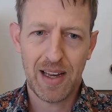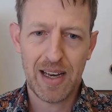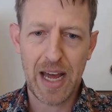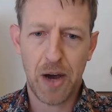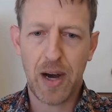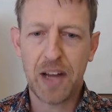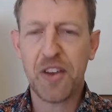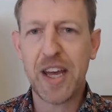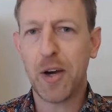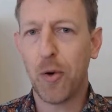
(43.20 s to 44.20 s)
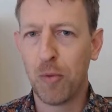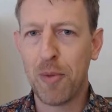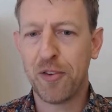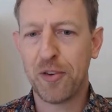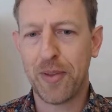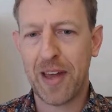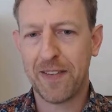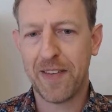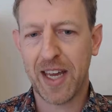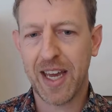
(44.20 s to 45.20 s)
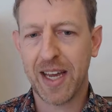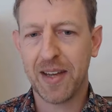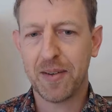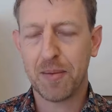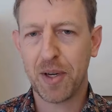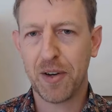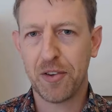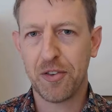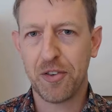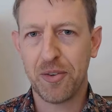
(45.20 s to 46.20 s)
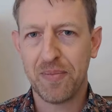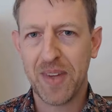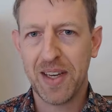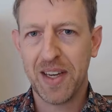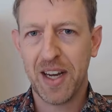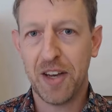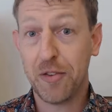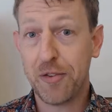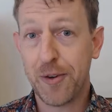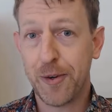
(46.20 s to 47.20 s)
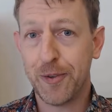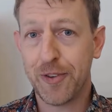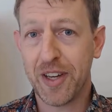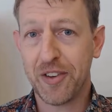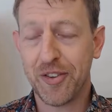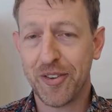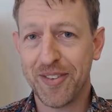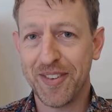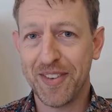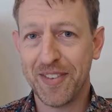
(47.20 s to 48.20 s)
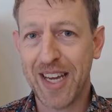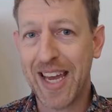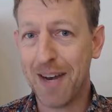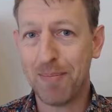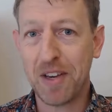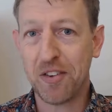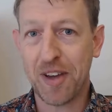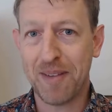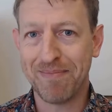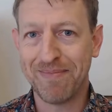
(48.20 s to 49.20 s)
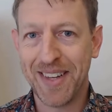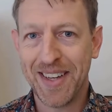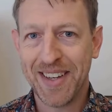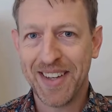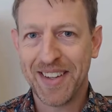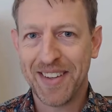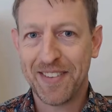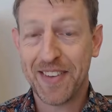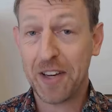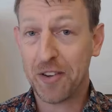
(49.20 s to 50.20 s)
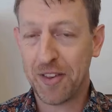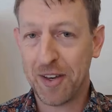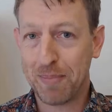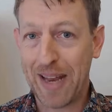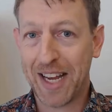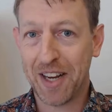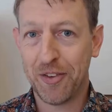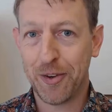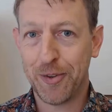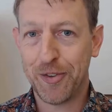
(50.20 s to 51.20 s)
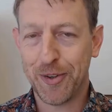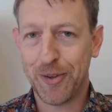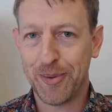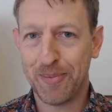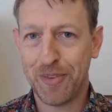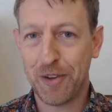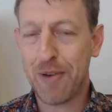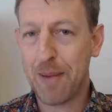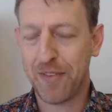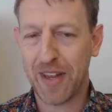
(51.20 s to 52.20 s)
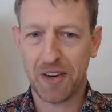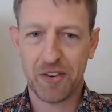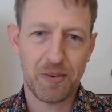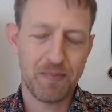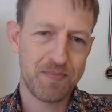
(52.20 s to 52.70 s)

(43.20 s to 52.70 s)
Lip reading: Now I say almost without thinking because it is true that there can be some things that black can do to disrupt things.